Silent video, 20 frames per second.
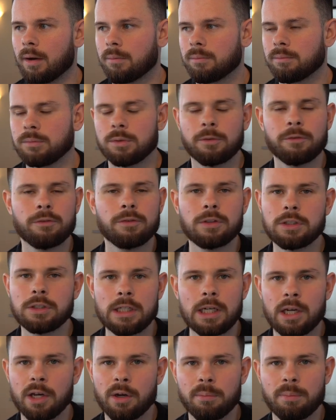
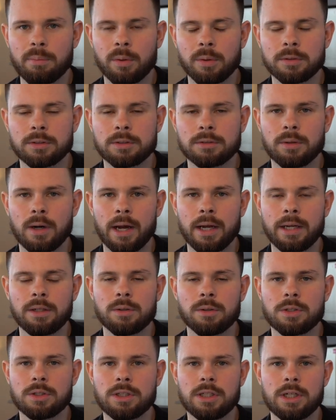sheer inputs, right? Your
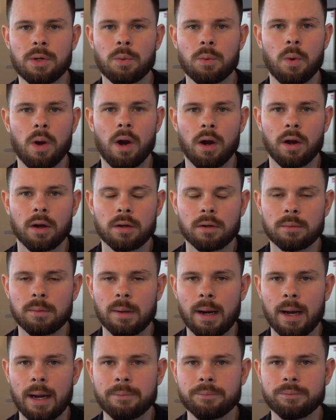sheer work,
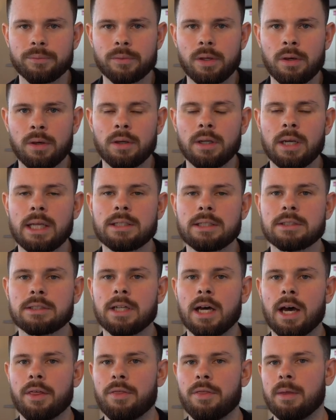right? You need to
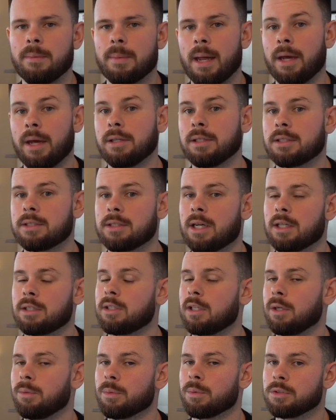start thinking about how you can start
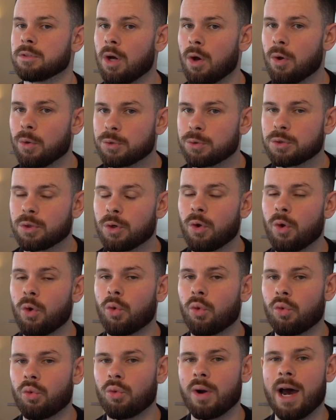selling results
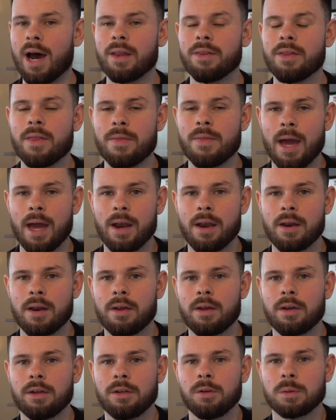rather than
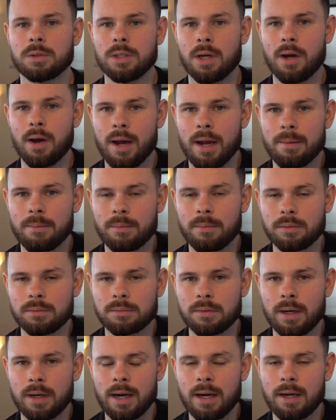your time,
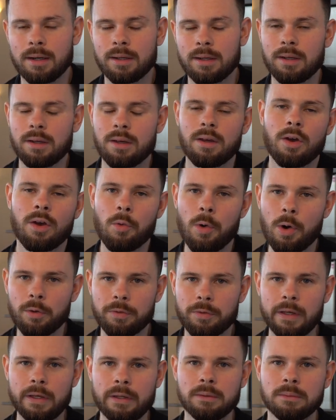right?
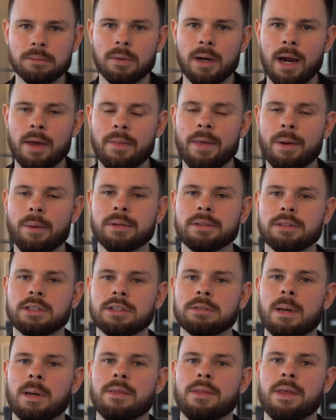Wealthy, right? They want to
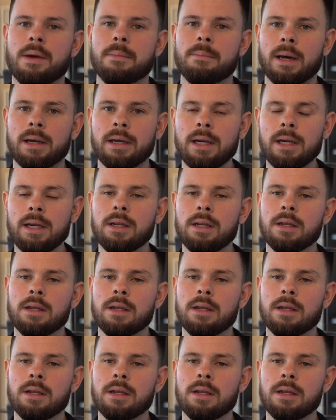spend their money,